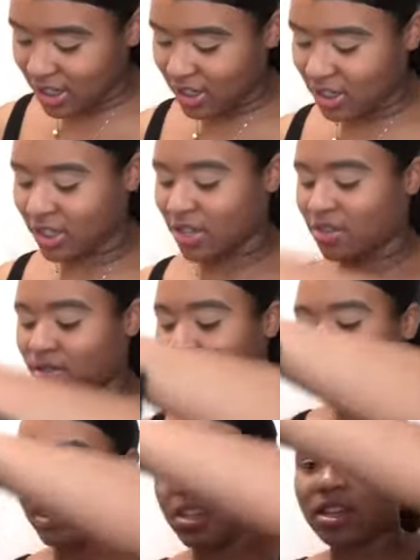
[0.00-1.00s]
So,
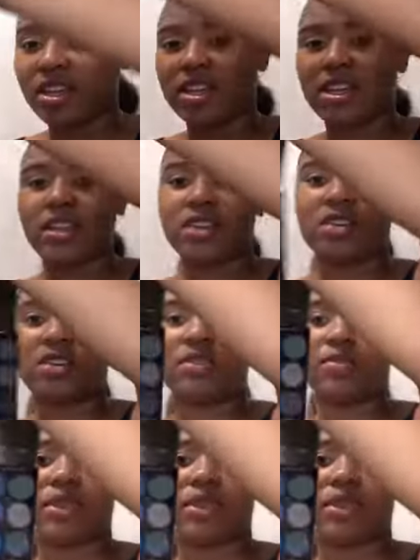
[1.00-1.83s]
here is